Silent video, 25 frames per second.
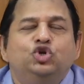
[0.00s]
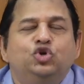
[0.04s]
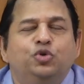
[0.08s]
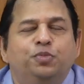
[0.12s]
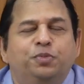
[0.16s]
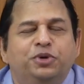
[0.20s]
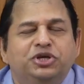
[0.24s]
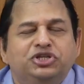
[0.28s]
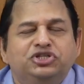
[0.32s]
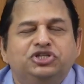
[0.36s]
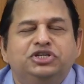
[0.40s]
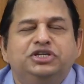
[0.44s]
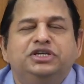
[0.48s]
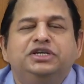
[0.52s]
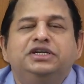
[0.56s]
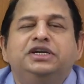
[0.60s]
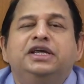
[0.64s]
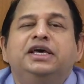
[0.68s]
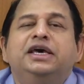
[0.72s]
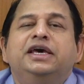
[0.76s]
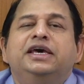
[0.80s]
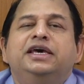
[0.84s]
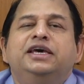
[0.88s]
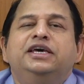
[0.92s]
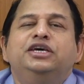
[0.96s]
to present
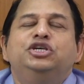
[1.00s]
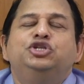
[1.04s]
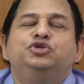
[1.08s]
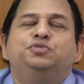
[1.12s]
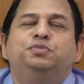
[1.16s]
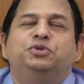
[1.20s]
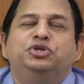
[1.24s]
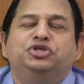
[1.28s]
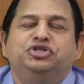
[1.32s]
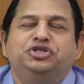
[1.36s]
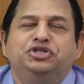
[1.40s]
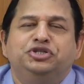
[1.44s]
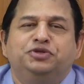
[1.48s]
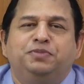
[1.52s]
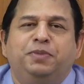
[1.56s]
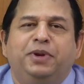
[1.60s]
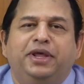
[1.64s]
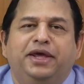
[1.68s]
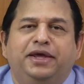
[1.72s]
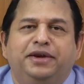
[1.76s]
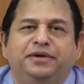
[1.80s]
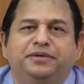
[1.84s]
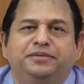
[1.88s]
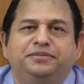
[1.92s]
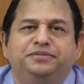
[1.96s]
his business
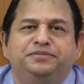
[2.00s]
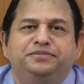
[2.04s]
plan.